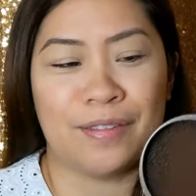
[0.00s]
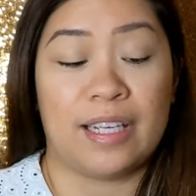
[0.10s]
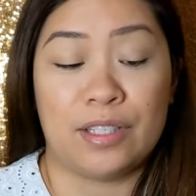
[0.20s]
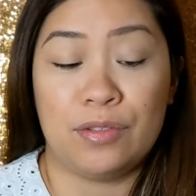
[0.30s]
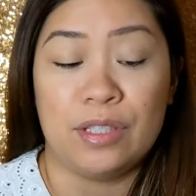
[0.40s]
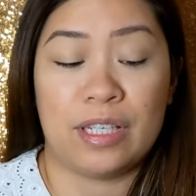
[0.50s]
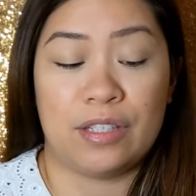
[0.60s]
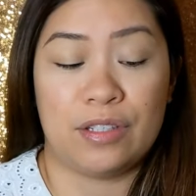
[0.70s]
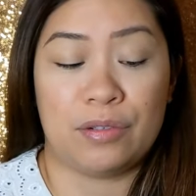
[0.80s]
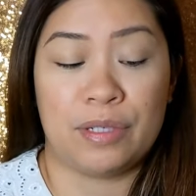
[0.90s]
I use
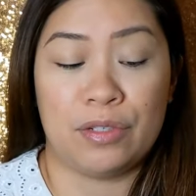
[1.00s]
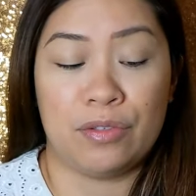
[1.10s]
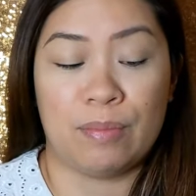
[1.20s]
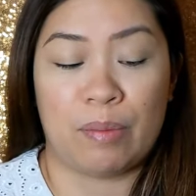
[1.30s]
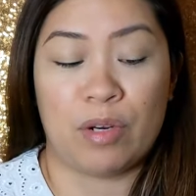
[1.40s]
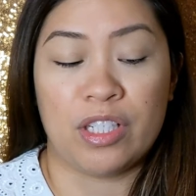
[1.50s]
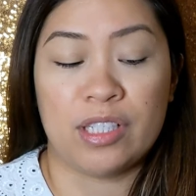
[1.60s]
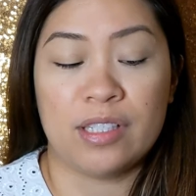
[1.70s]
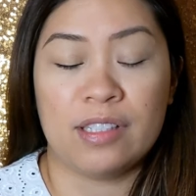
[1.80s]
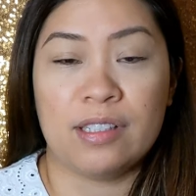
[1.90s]
this to reuse my
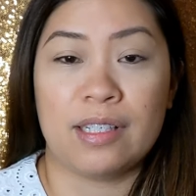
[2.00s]
brushes.